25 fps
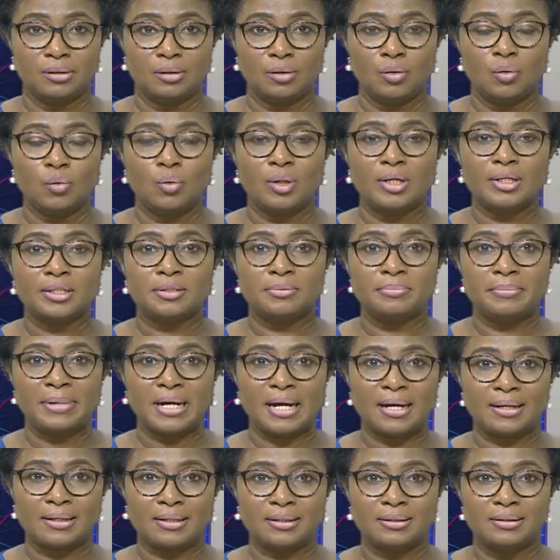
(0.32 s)
Welcome
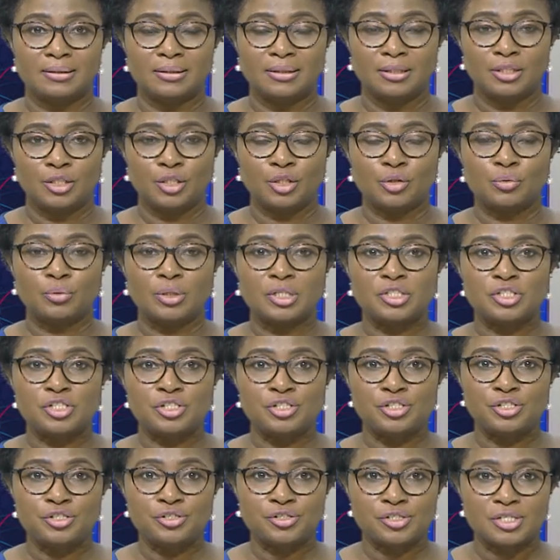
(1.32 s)
back. You're
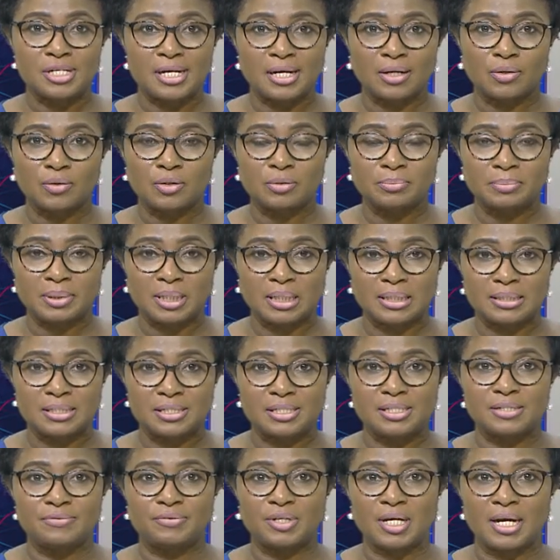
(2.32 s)
watching News Now on
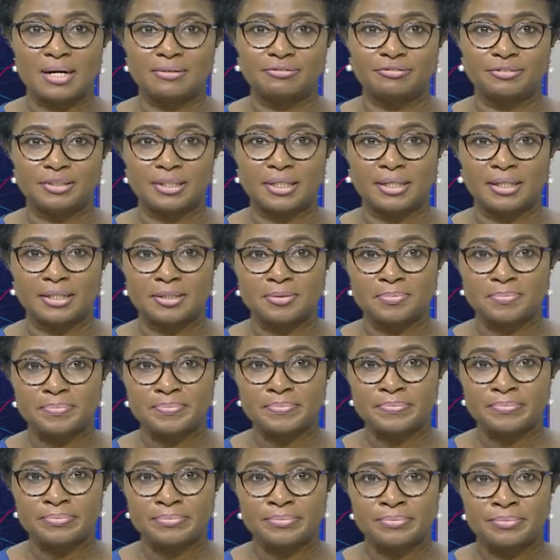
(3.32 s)
Plus T V Africa.
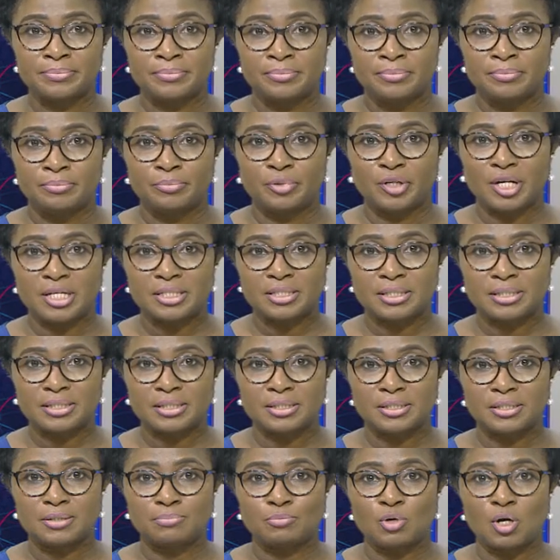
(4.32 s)

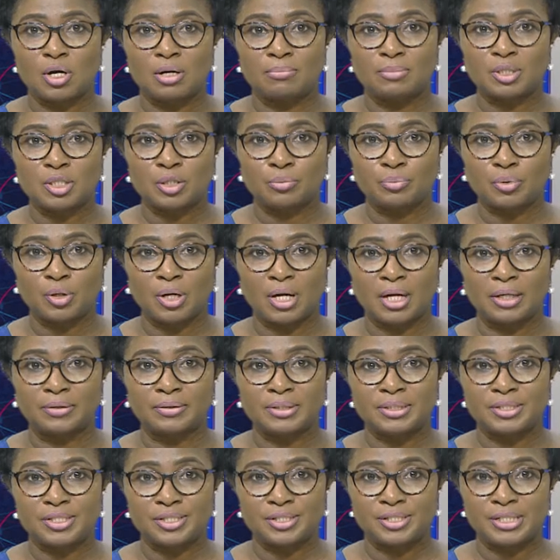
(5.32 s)
President Muhammadu
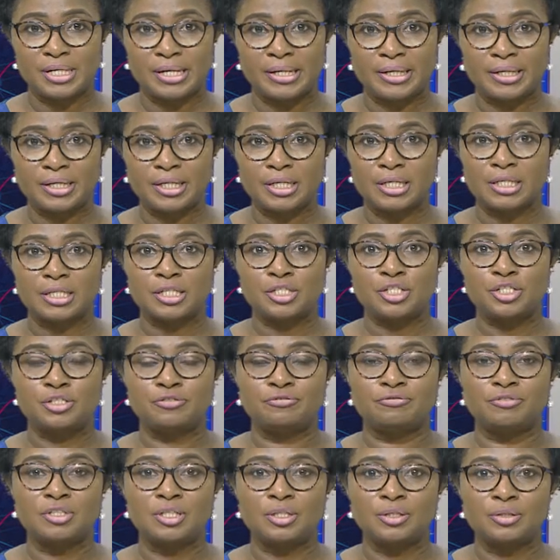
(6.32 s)
Buhari today urged
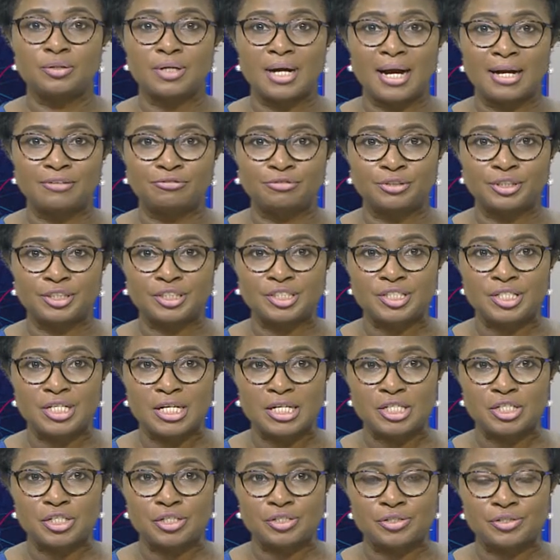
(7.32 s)
fellow African
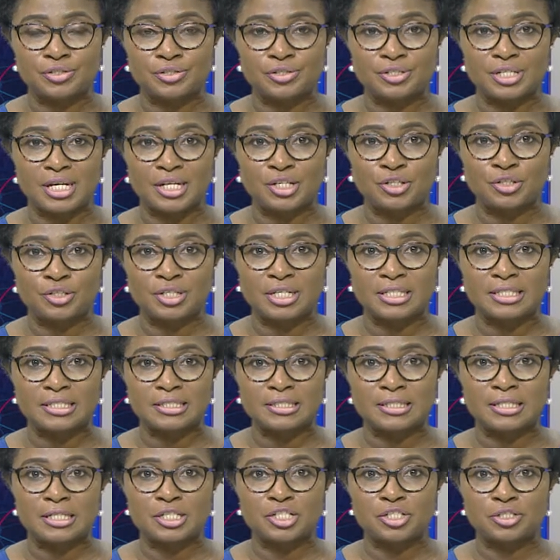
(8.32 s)
nations and
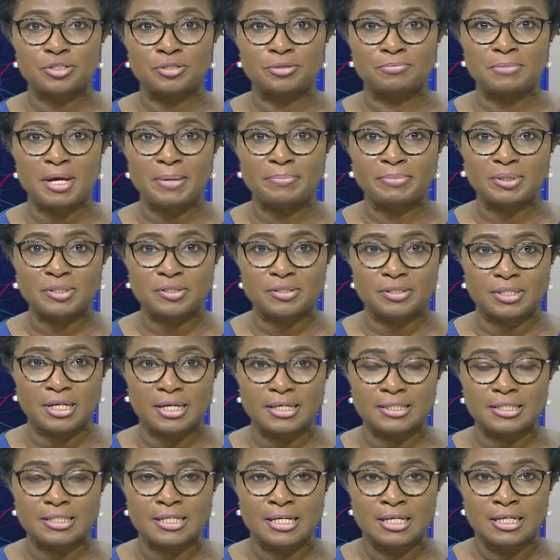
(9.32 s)
United Nations member
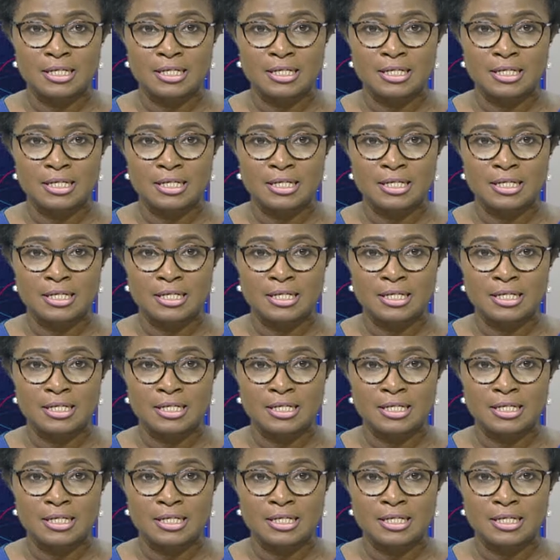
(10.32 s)
states